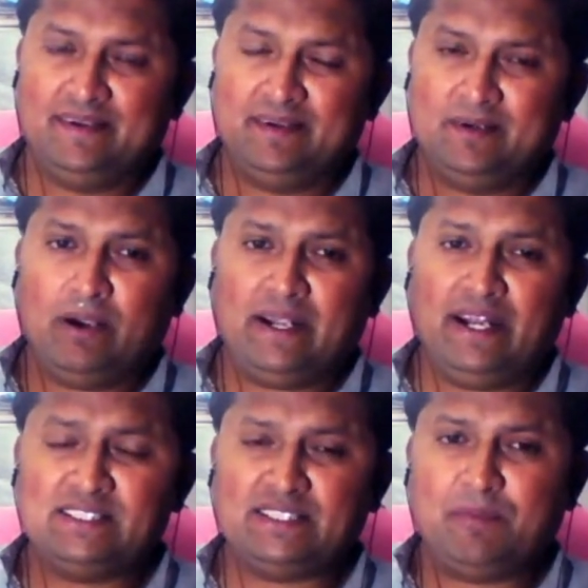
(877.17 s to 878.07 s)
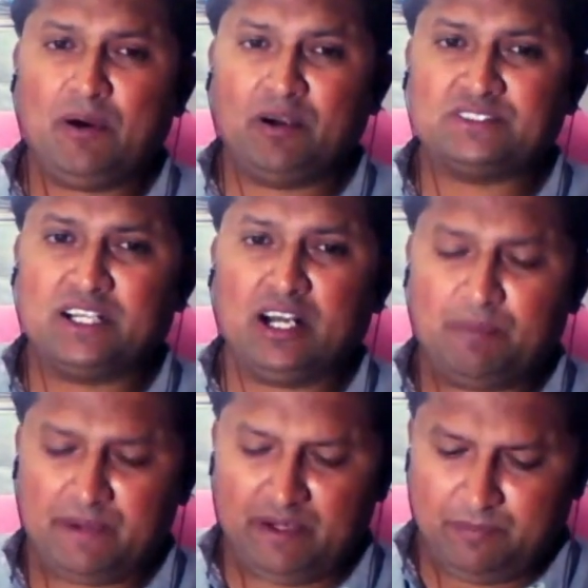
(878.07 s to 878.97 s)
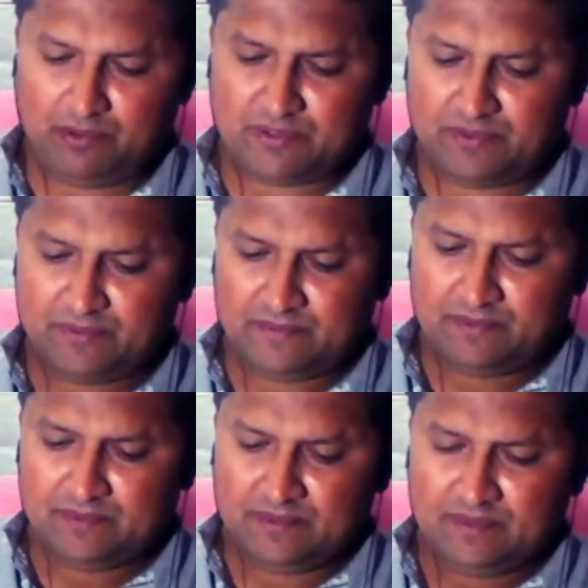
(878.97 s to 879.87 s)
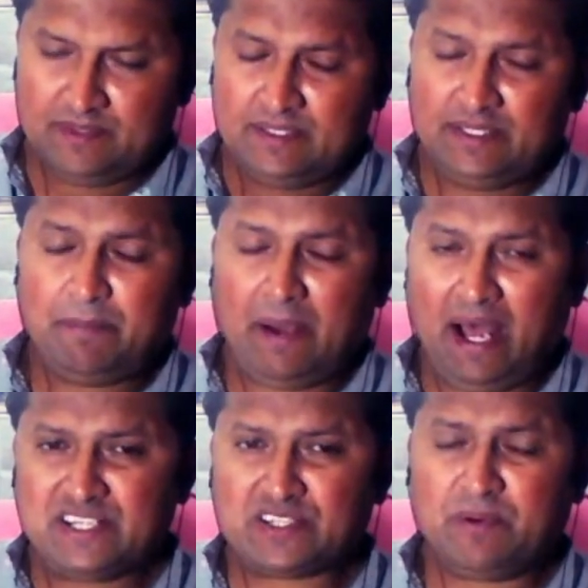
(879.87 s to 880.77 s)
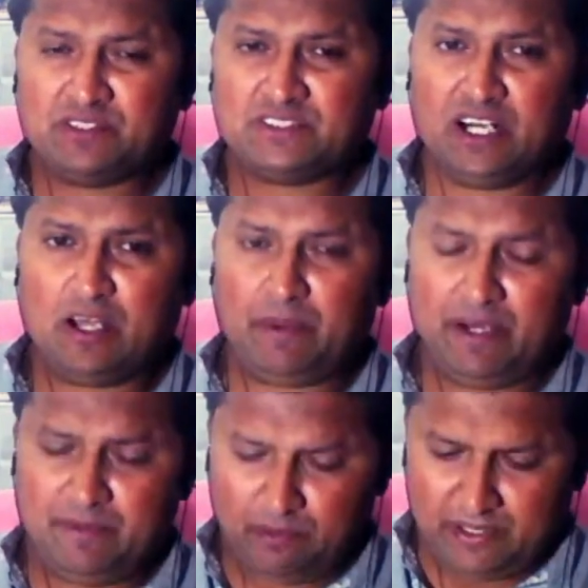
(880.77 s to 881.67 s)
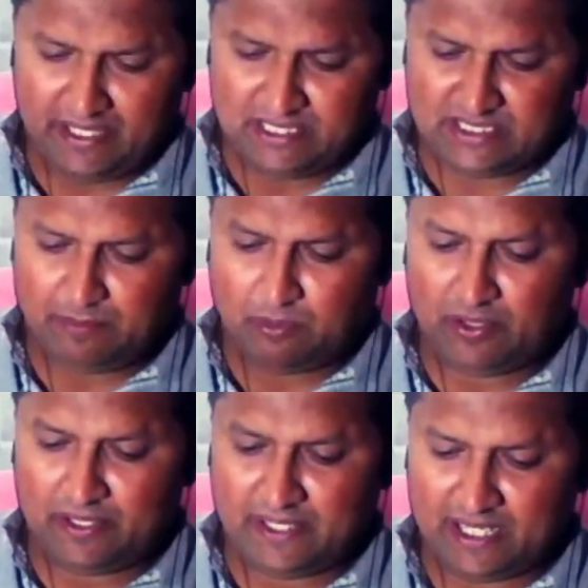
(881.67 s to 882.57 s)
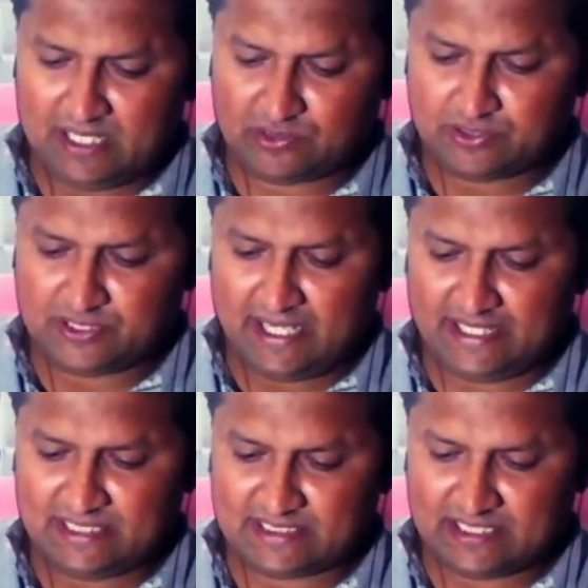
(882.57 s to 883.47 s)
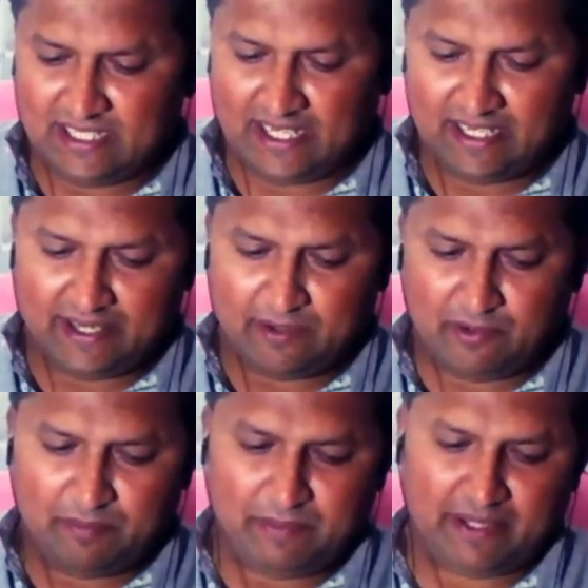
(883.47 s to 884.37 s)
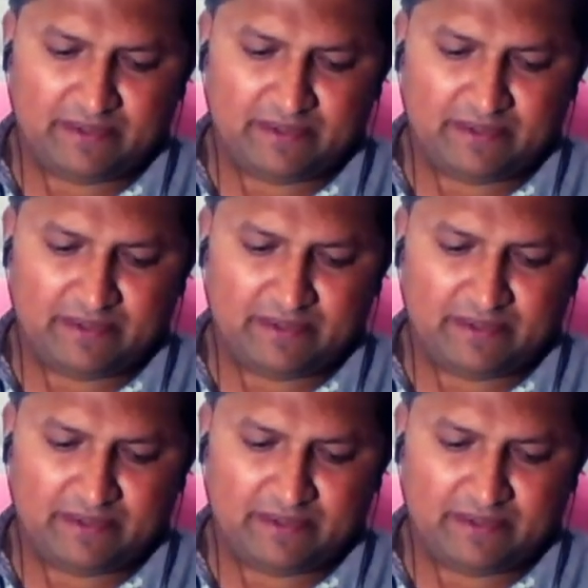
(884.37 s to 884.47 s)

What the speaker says: What is the function of input? The first function of input is the political socialization and recruitment.